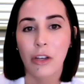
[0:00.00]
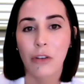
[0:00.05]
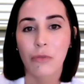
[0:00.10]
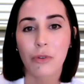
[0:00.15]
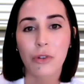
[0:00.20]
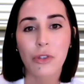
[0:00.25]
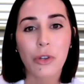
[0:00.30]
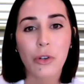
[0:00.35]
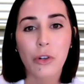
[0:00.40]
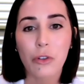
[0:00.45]
We're
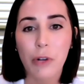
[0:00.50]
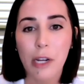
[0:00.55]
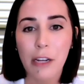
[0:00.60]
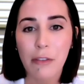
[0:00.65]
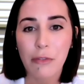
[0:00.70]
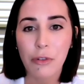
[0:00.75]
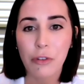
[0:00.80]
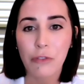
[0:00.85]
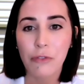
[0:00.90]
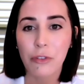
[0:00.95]
so
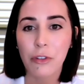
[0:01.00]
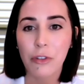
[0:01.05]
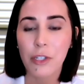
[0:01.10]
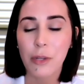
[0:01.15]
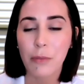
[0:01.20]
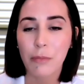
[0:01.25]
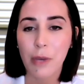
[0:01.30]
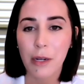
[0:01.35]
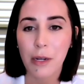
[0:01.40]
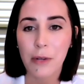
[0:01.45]
grateful for the
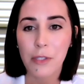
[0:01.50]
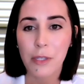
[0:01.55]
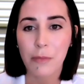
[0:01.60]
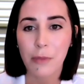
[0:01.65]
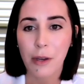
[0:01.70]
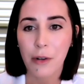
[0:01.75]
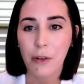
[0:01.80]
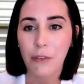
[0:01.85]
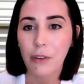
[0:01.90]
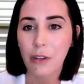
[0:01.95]
tremendous
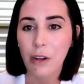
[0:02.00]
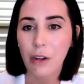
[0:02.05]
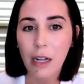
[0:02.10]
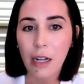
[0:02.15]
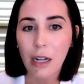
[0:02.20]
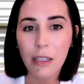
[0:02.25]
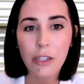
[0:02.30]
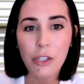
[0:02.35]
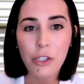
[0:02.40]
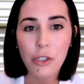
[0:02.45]
amount of
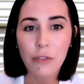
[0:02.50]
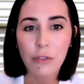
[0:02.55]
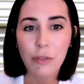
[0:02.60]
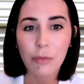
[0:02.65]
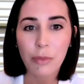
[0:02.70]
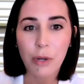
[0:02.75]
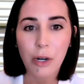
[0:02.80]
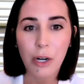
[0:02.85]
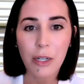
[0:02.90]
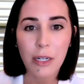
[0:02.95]
knowledge you have
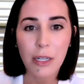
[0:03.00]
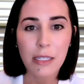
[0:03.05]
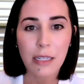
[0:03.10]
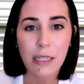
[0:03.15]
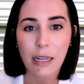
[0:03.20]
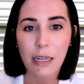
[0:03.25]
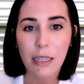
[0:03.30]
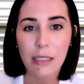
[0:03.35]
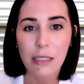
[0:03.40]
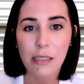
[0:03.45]
imparted to
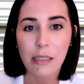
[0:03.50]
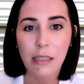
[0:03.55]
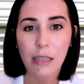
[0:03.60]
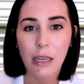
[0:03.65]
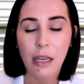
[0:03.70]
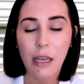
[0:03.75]
us,